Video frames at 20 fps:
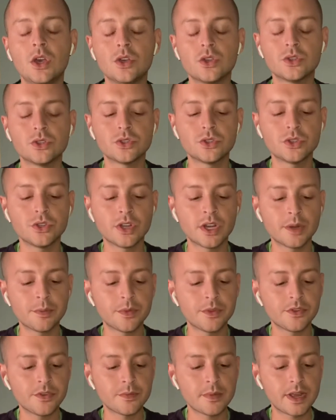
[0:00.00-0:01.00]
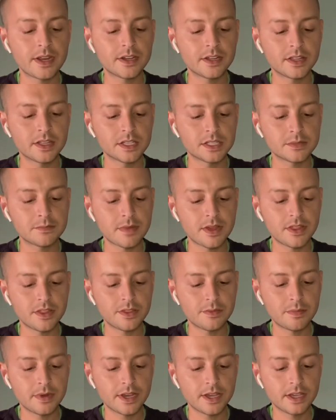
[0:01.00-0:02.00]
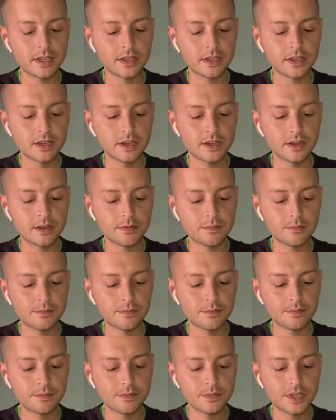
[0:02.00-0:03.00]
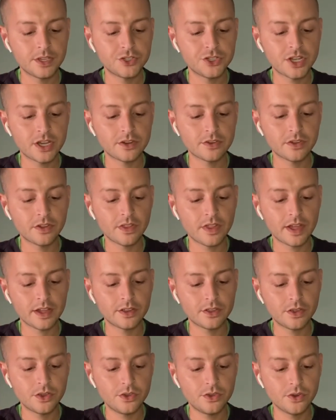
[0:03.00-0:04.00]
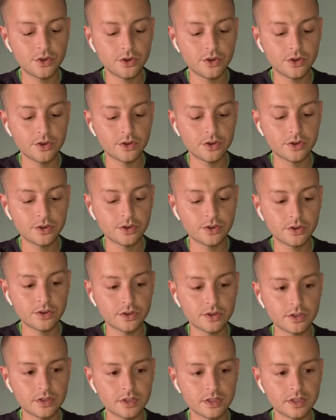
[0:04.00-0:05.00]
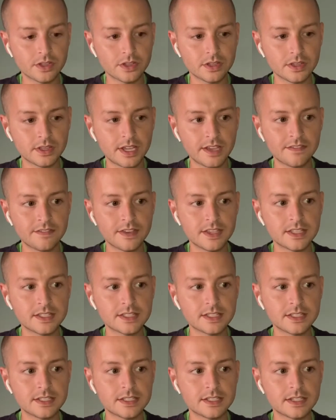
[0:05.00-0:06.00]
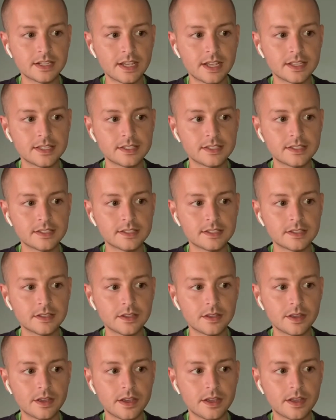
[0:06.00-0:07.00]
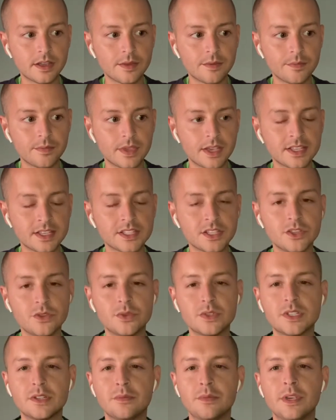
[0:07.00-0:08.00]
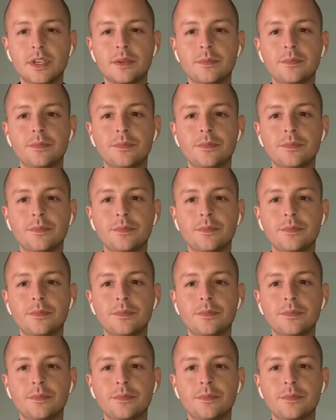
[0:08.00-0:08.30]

So you're going to be reminded this month by, um, in general, that your life isn't as, as it used to be,